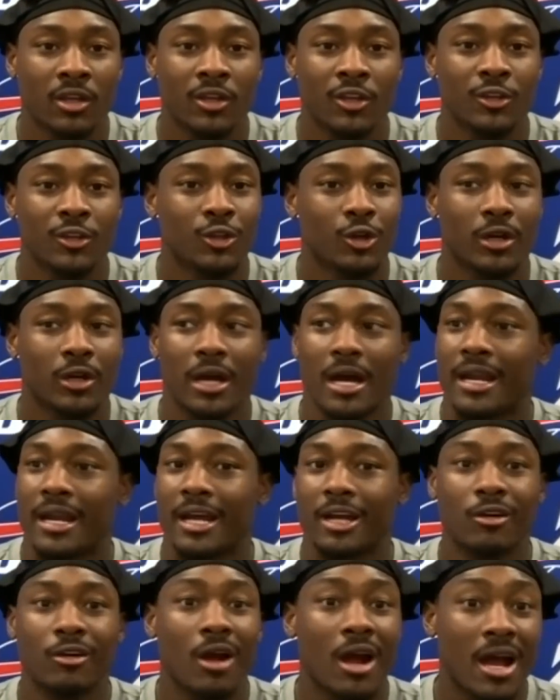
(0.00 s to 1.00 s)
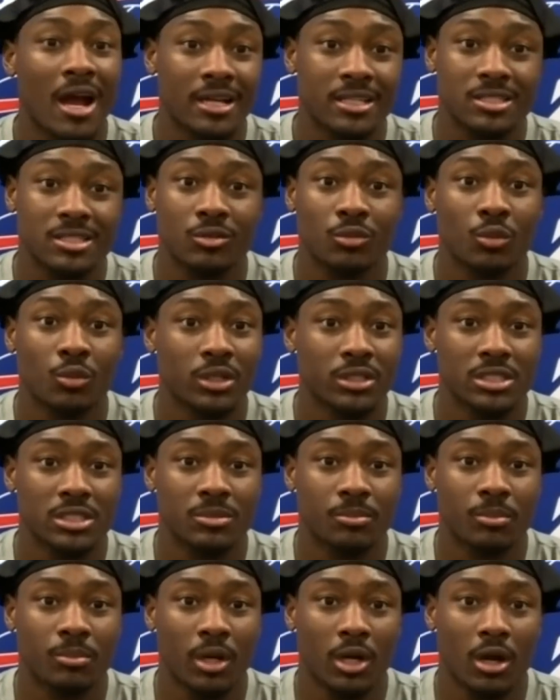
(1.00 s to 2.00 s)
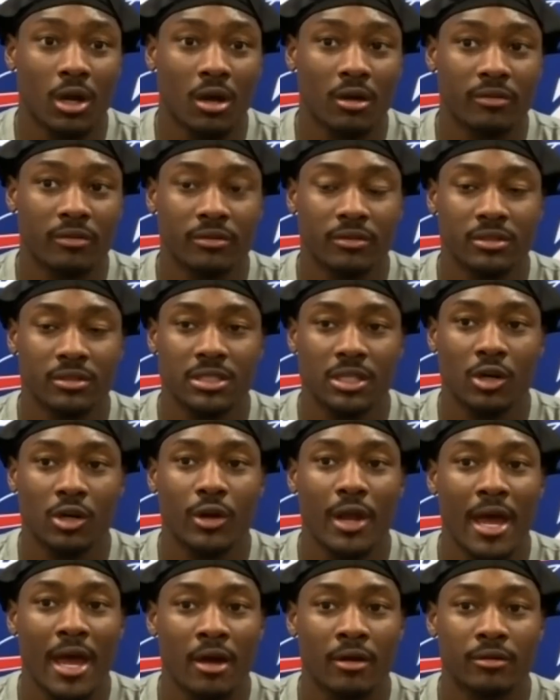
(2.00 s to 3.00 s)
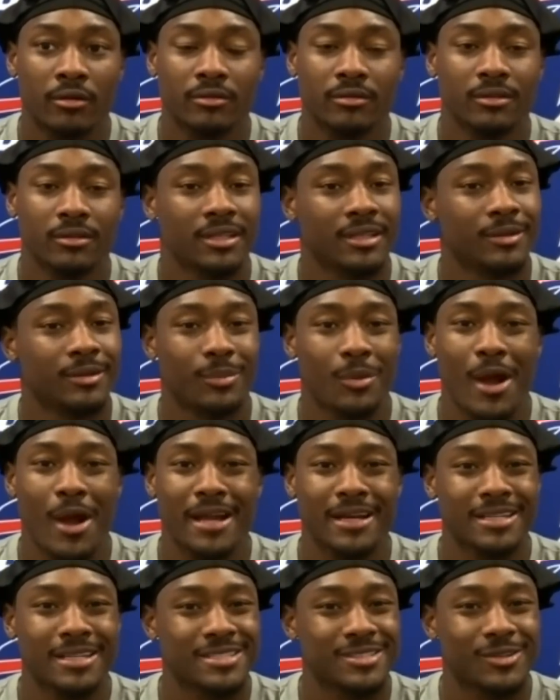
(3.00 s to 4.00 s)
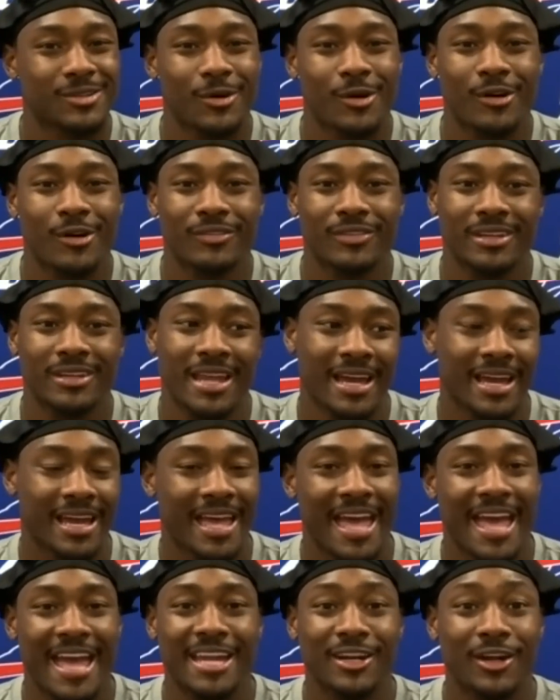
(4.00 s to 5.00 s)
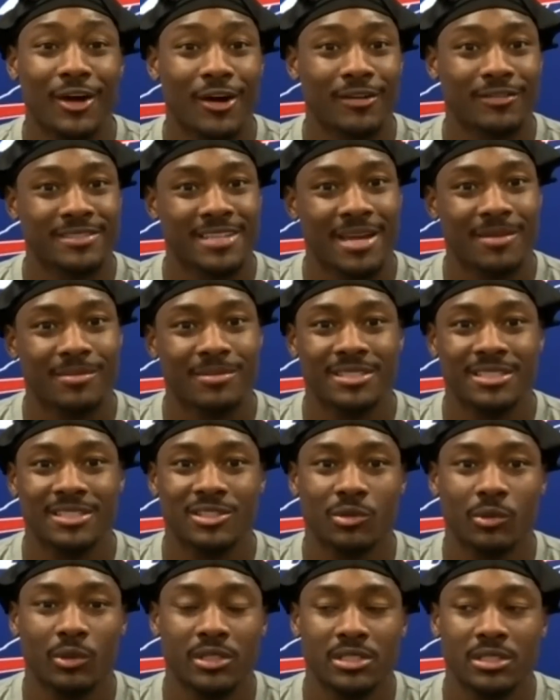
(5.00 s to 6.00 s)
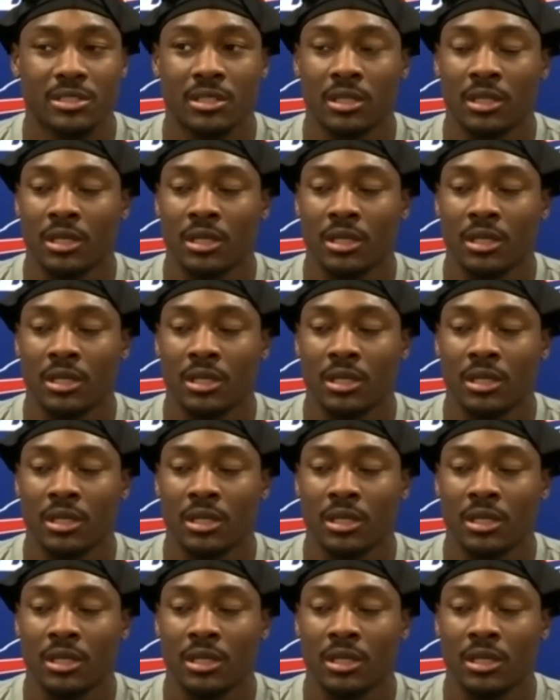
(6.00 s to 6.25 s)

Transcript: you know, a guy that grinds and works his butt off to go down in the practice off of like a handoff type of situation.